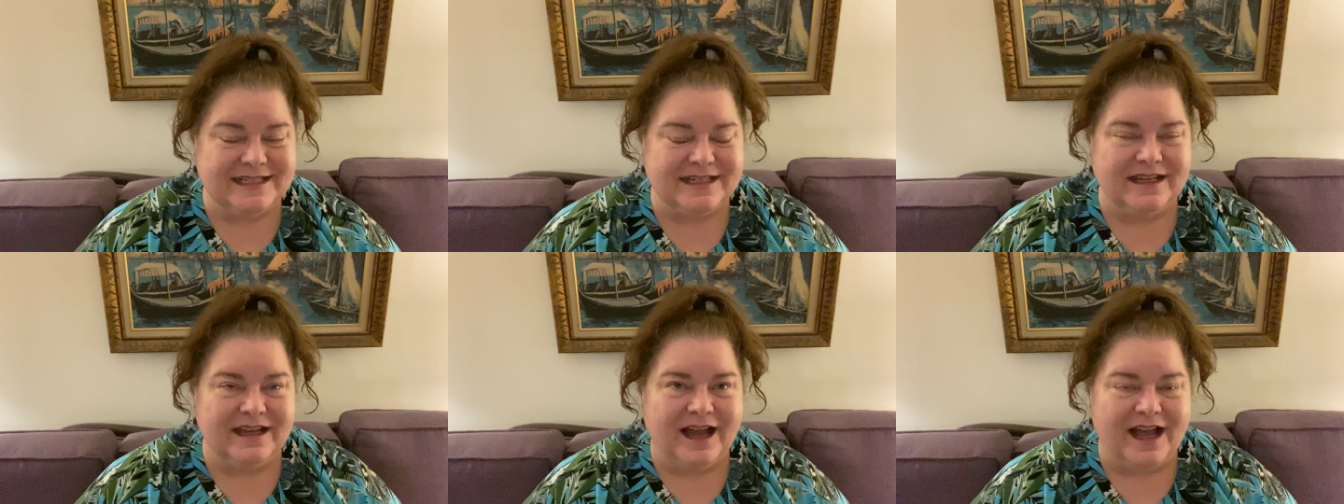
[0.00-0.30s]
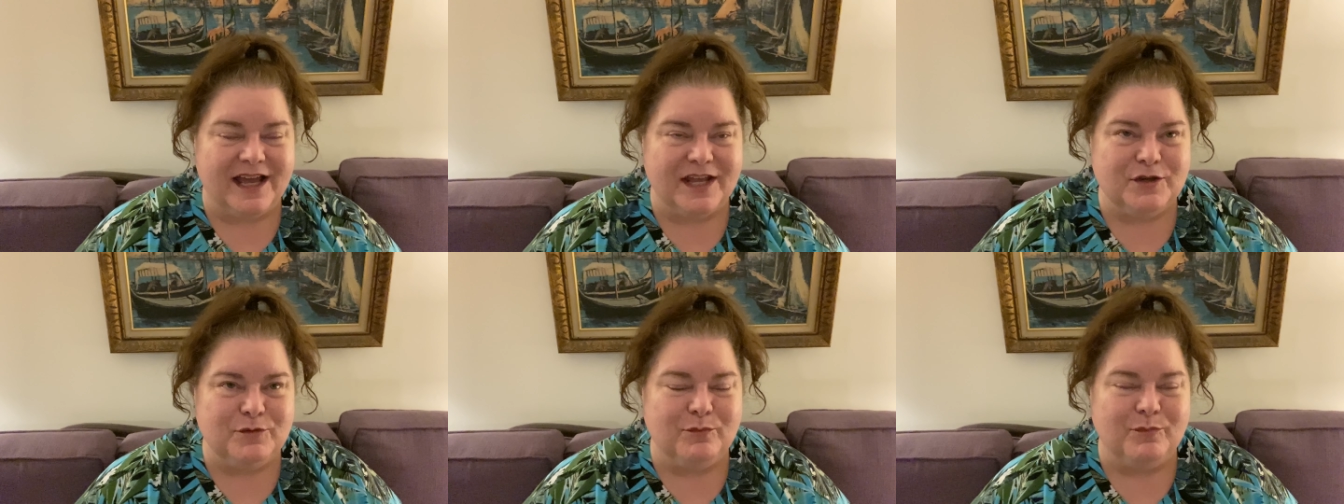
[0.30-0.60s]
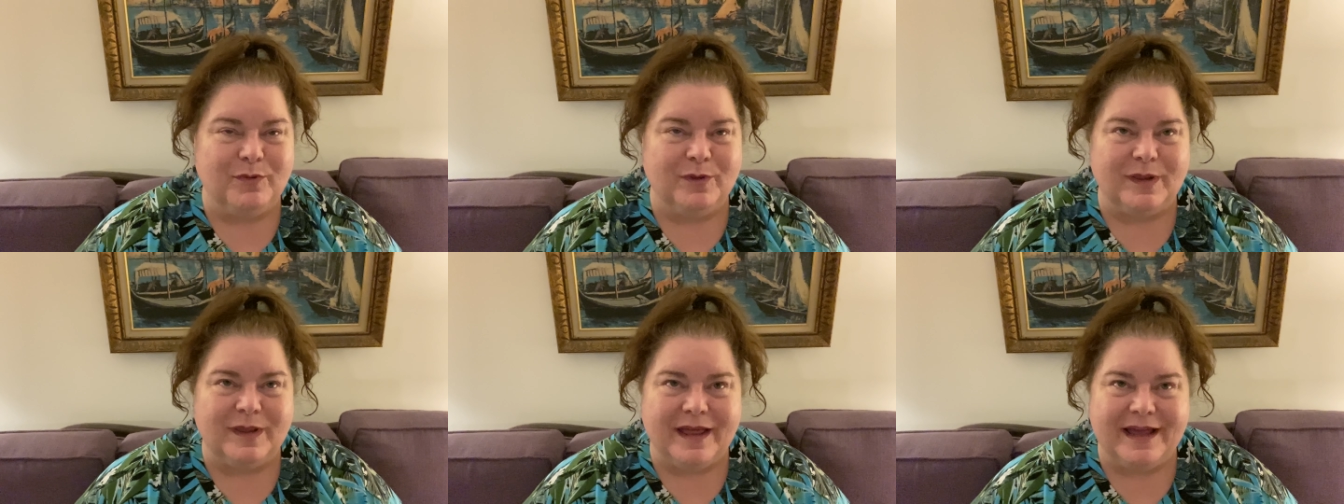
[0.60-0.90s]
God
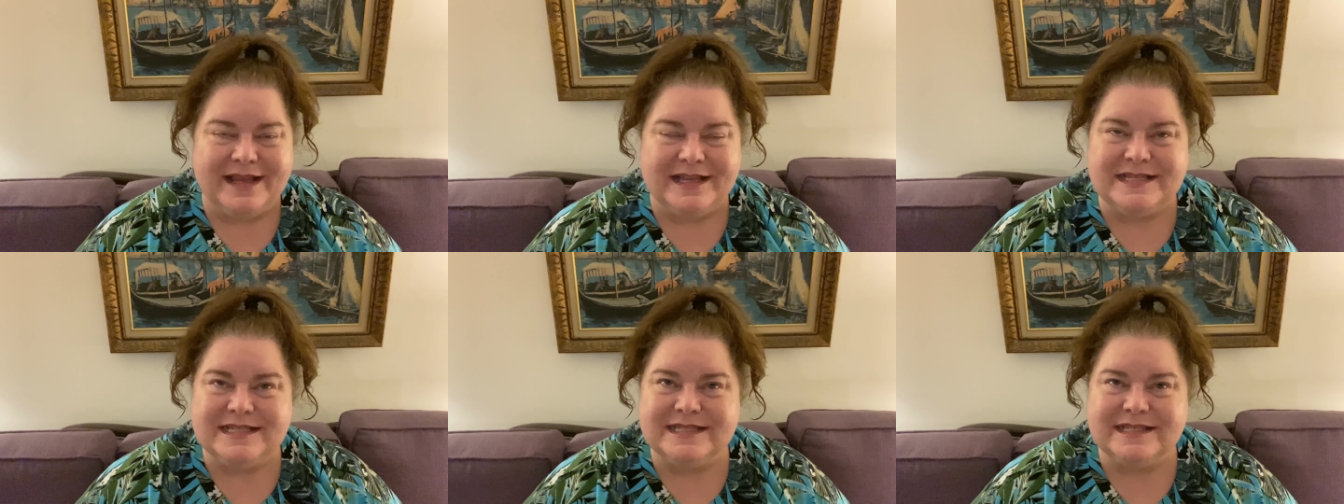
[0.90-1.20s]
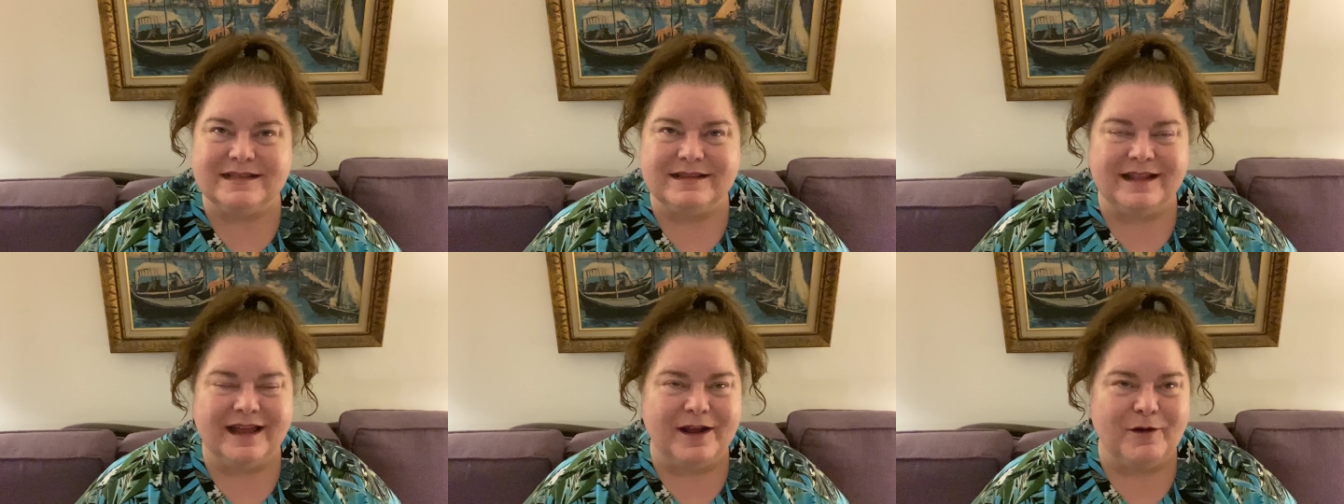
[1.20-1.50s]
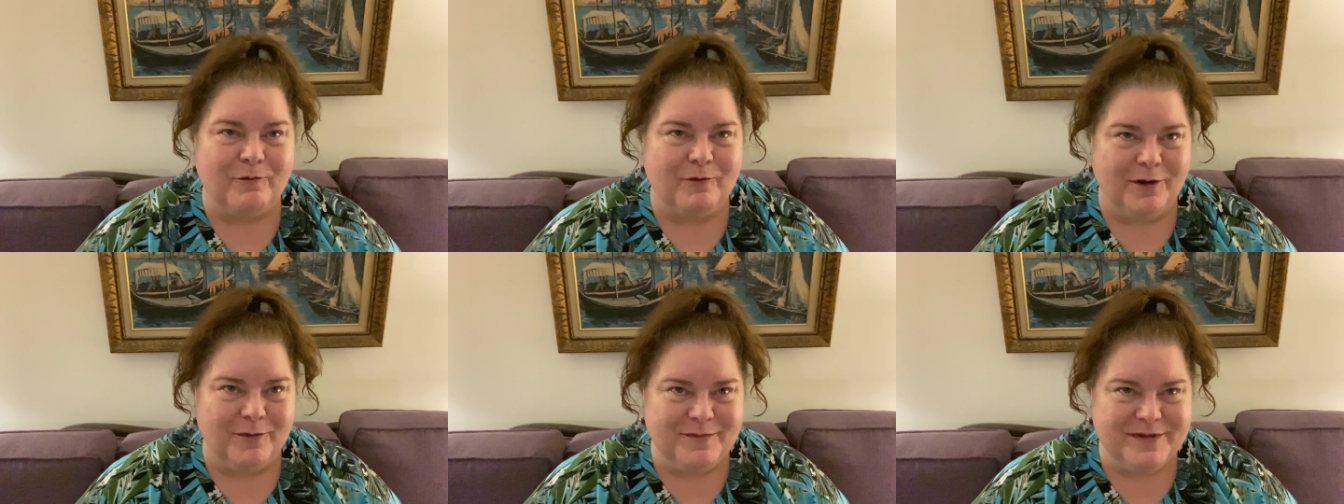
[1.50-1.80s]
bless that
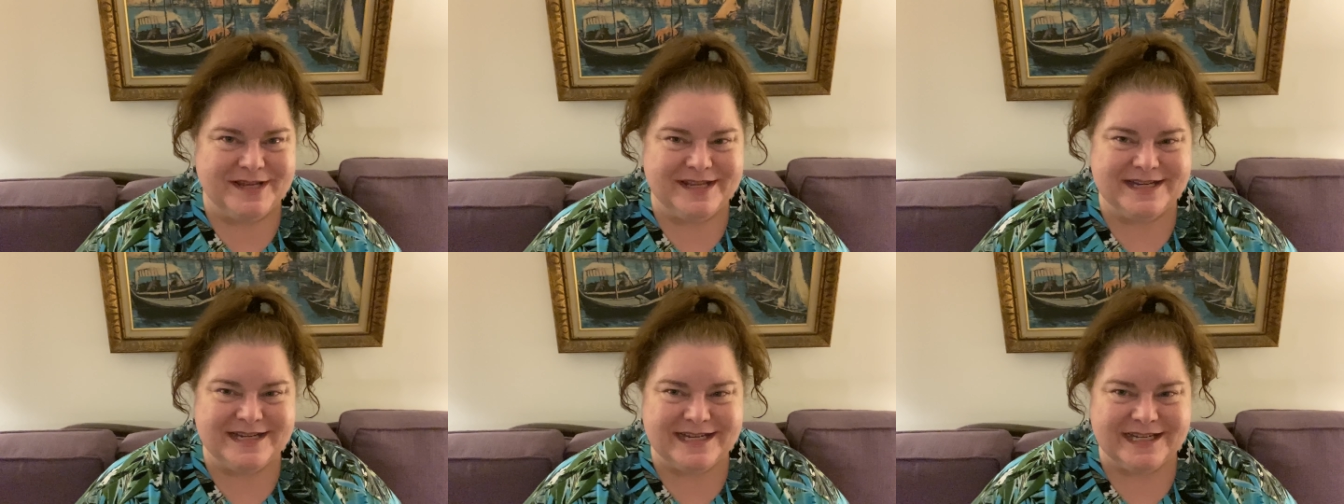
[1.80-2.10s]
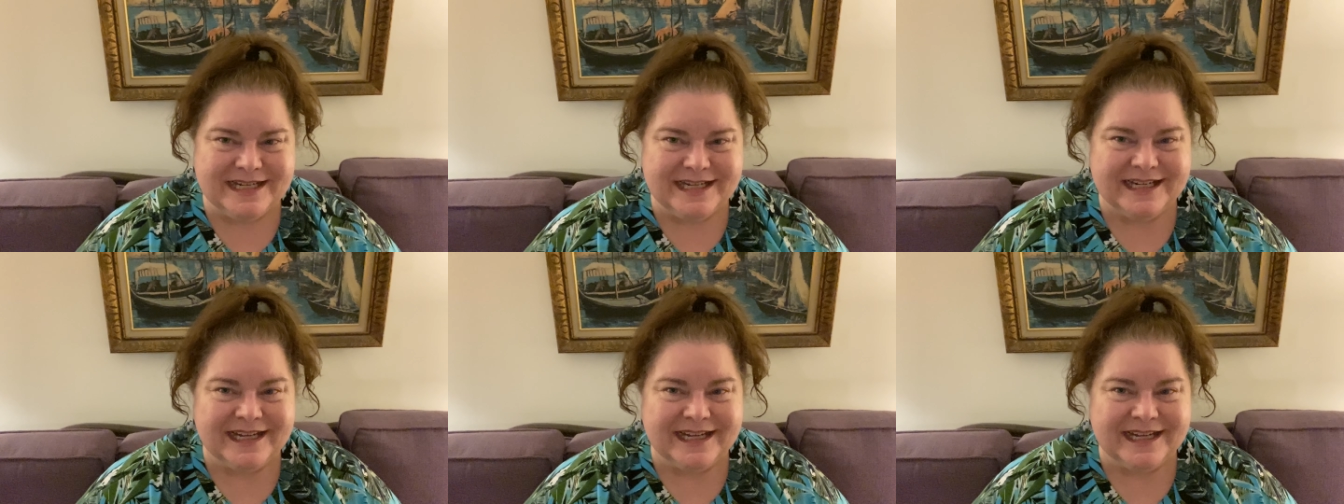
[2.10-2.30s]
woman,